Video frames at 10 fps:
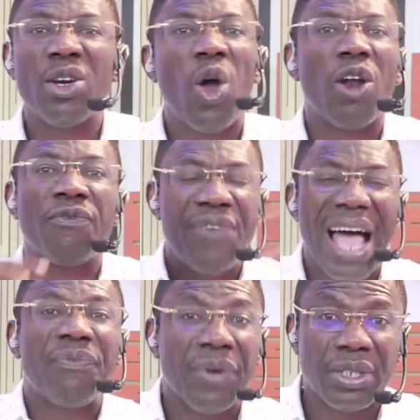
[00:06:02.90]
all of
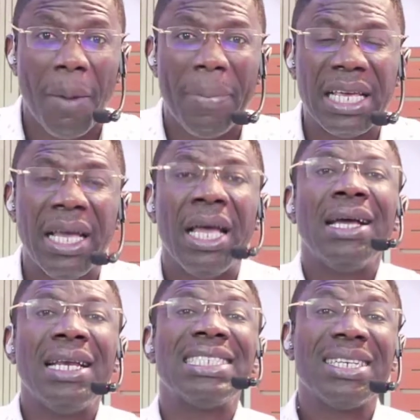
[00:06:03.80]
that for somebody,
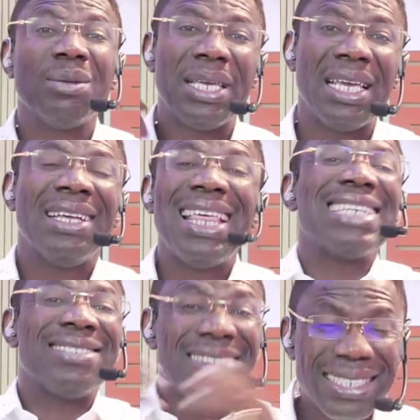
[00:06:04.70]
listen to me.
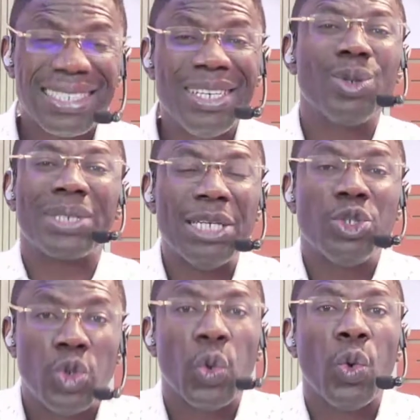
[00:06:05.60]
There's nothing you can
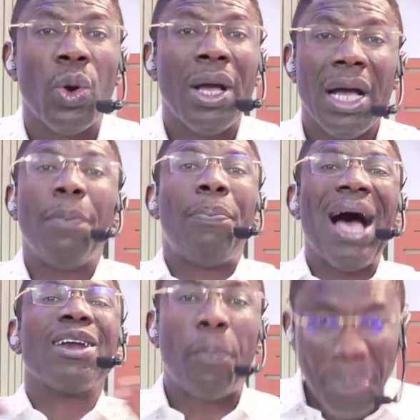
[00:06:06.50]
do
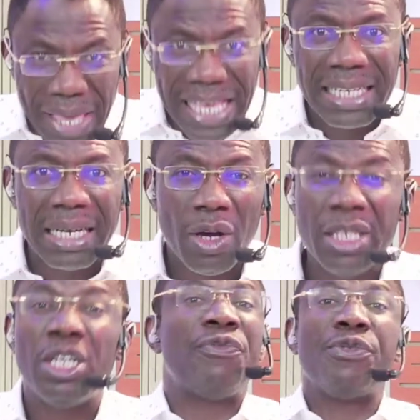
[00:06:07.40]
about a pig.
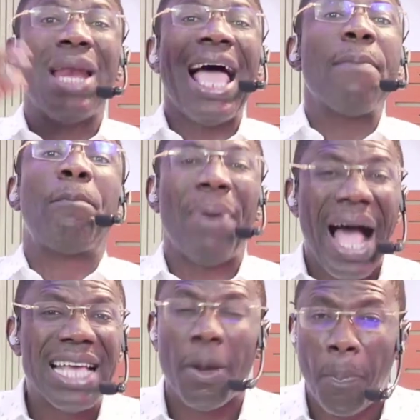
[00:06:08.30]
If you like,
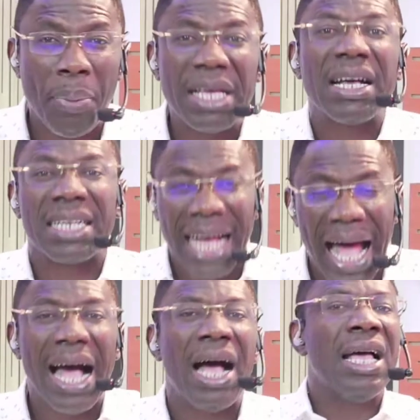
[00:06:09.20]
buy a pig a
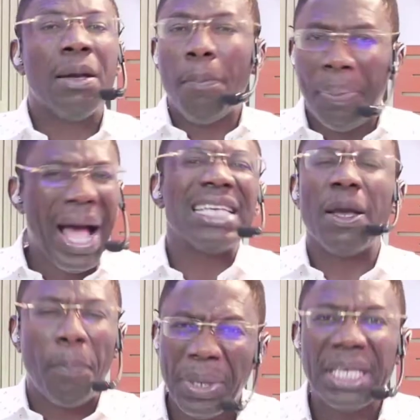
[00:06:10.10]
car, buy a
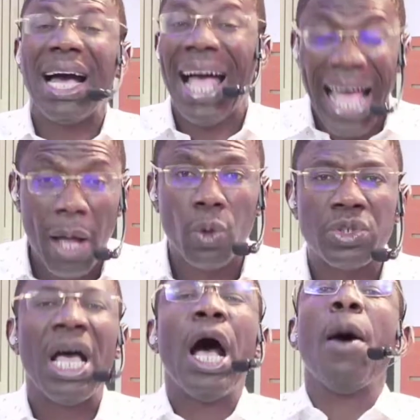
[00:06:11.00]
pig a house.
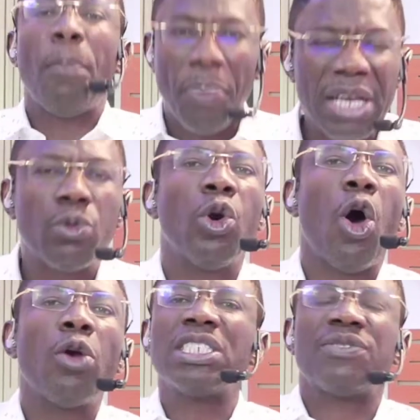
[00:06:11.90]
A pig will
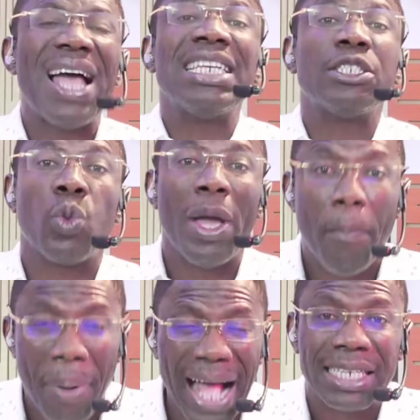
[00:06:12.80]
always find its way
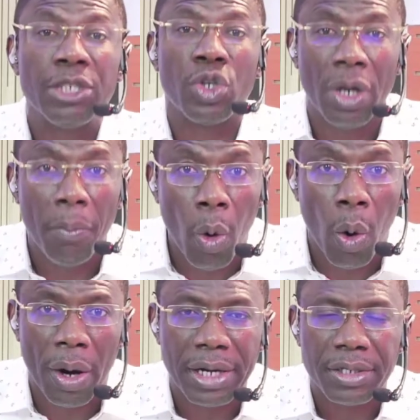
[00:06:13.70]
back into the mud.